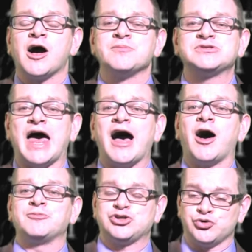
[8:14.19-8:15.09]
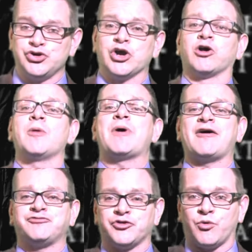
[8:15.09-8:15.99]
comes um, to Europe
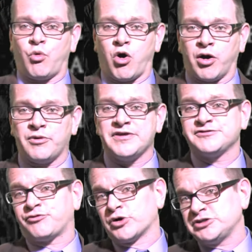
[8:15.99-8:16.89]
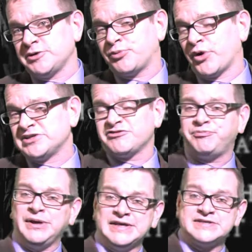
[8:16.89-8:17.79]
after the war with his 14 points
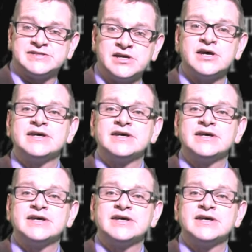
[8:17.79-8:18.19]
of peace.